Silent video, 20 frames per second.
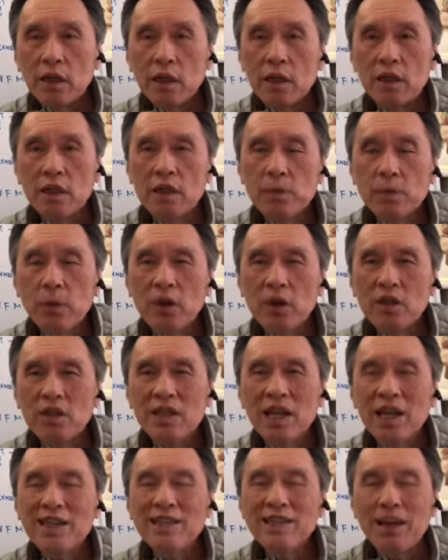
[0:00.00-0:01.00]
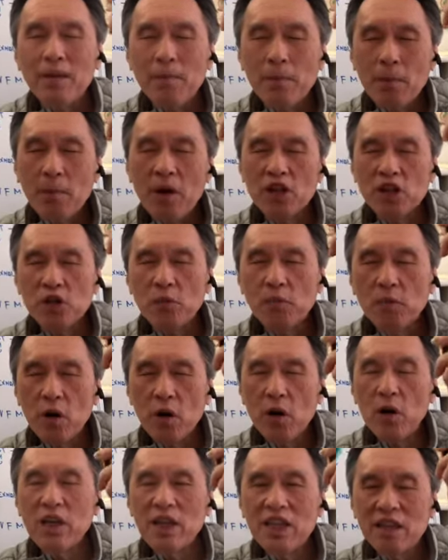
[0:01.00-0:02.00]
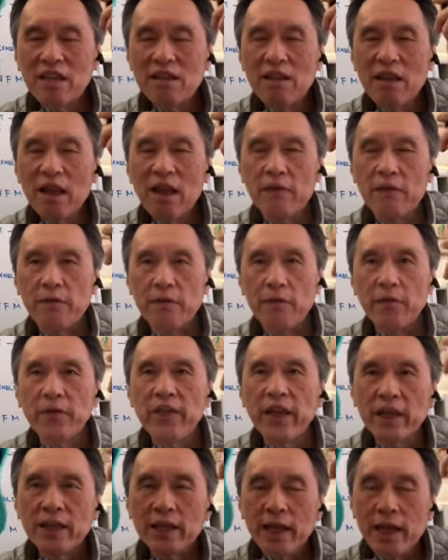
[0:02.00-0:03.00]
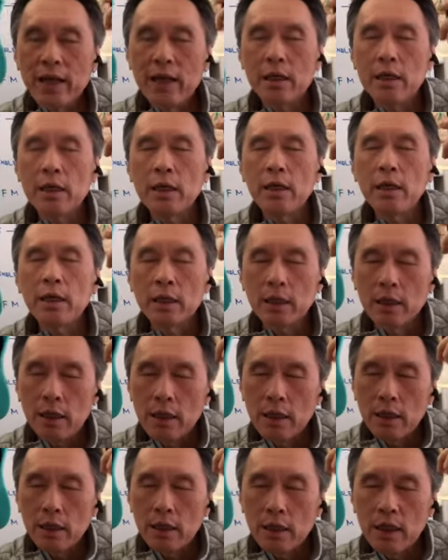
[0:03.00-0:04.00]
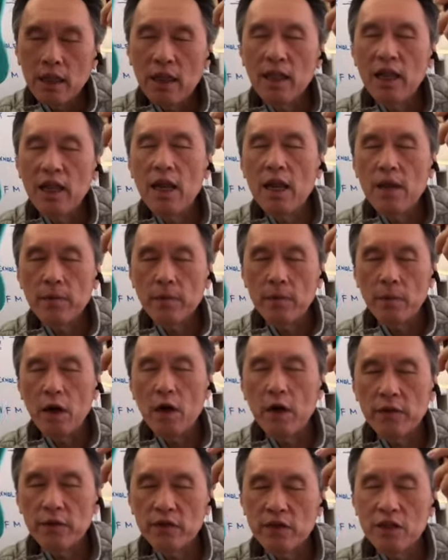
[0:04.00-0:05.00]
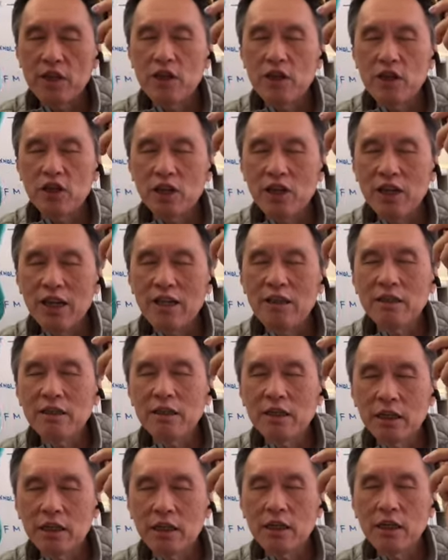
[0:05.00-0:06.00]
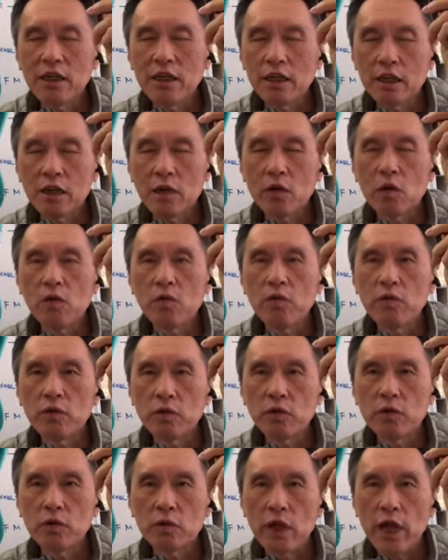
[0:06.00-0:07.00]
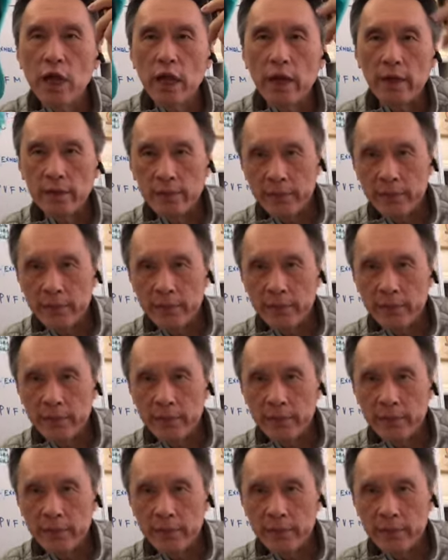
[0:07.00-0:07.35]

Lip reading: The sports science have much more in-depth than any claim of such internal Kung Fu today.